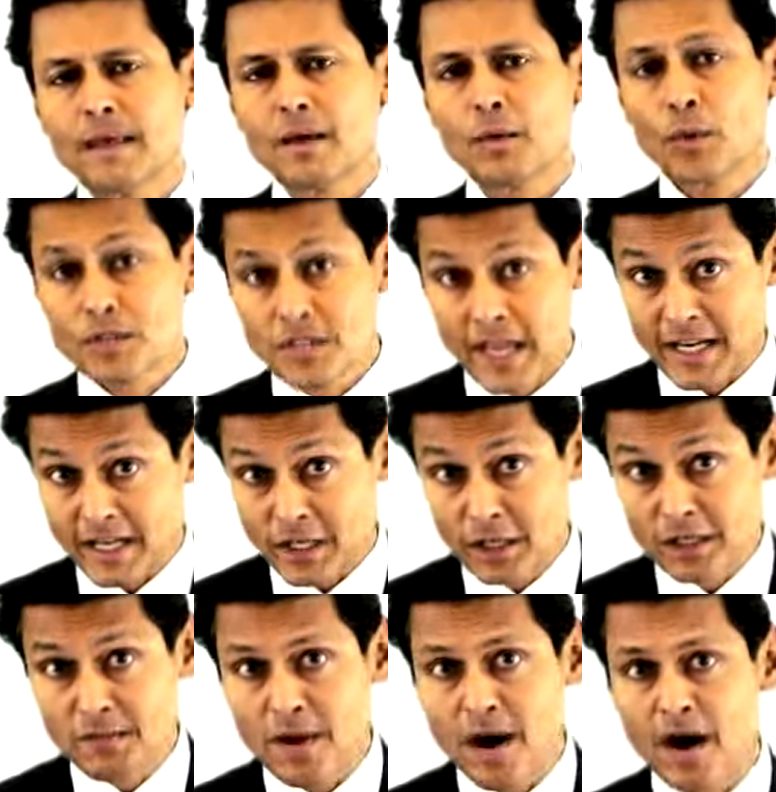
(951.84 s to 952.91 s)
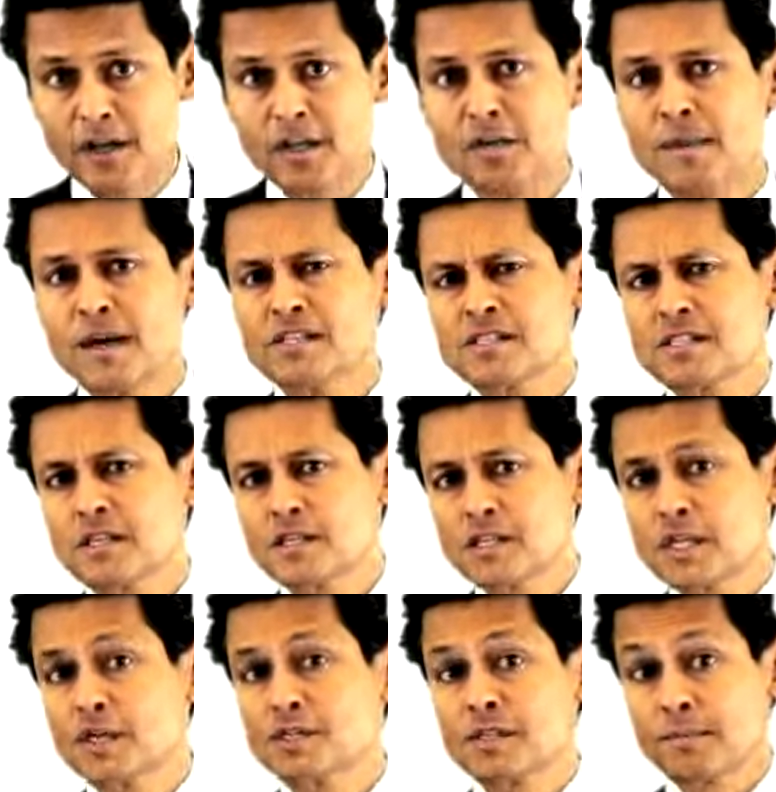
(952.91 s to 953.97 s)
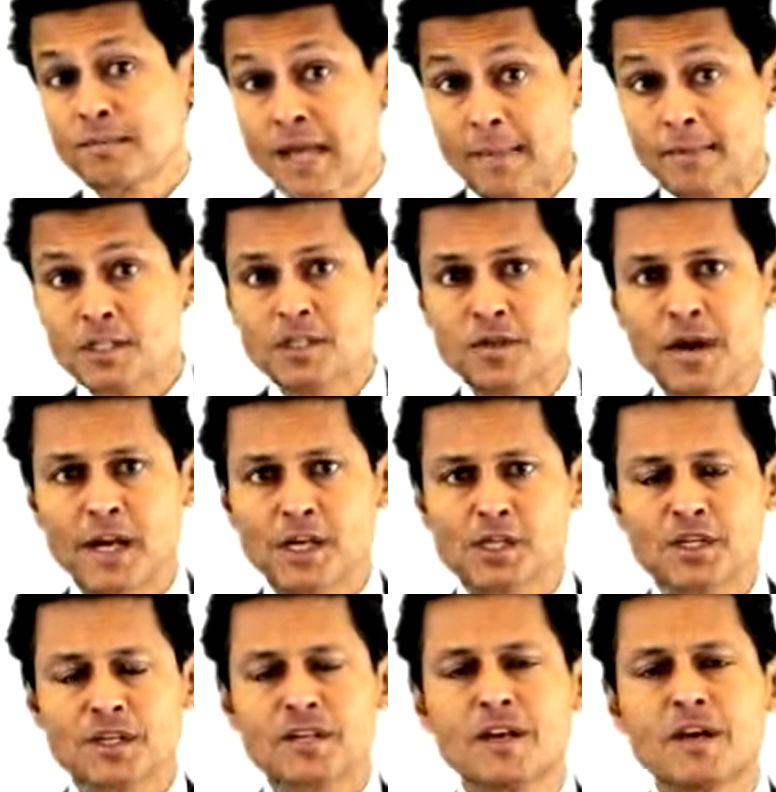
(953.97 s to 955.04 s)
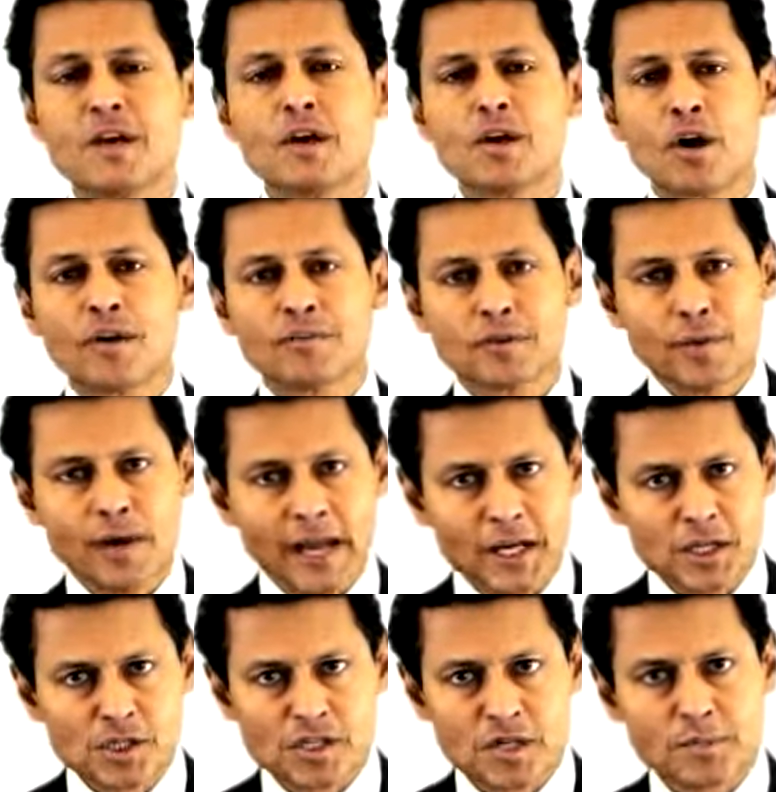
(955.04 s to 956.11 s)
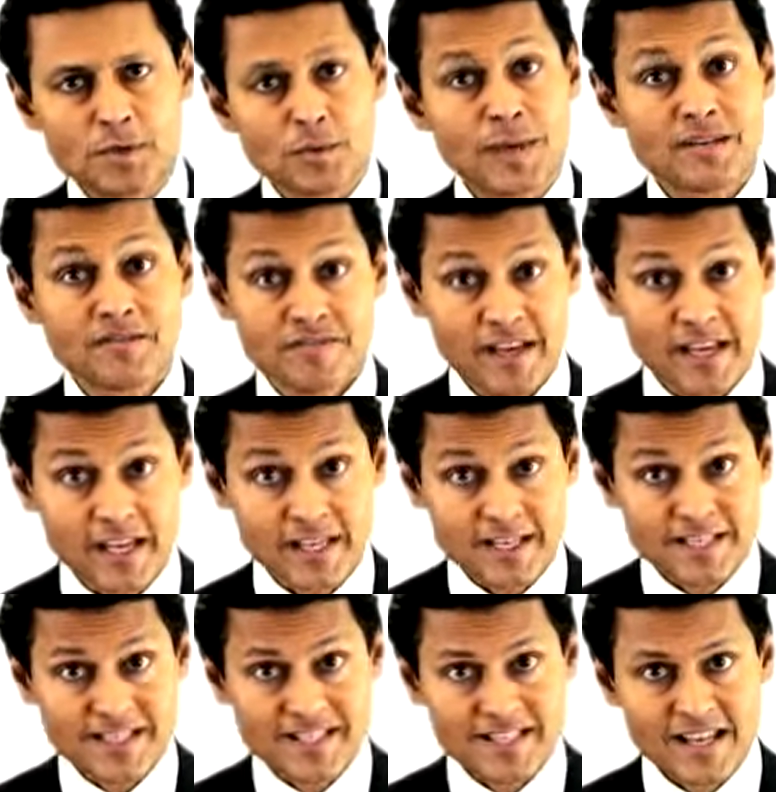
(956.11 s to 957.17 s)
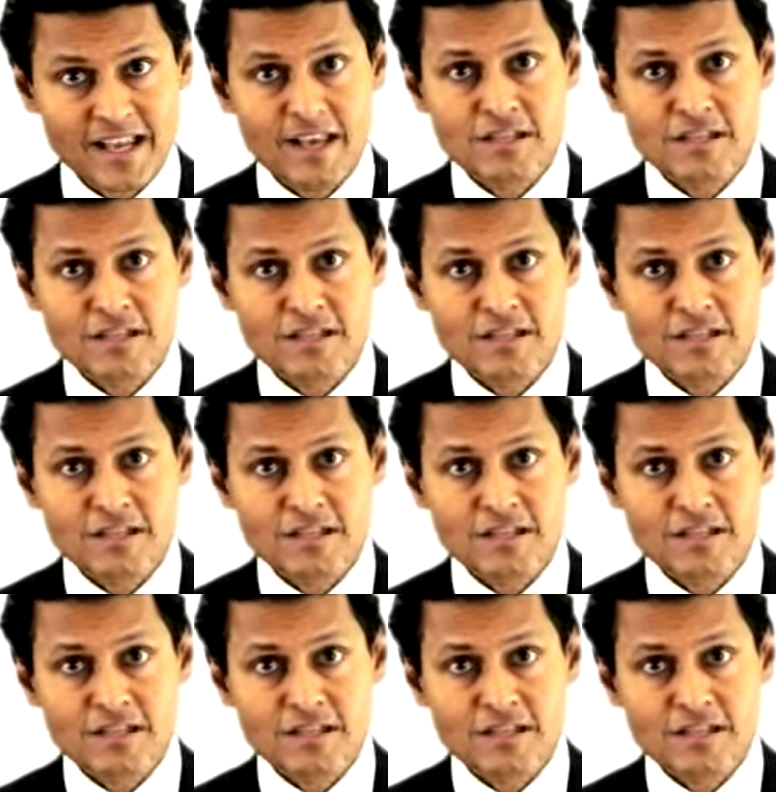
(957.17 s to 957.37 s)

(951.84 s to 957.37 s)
want to get a good mark, you must show some demonstration of the relationship between figures.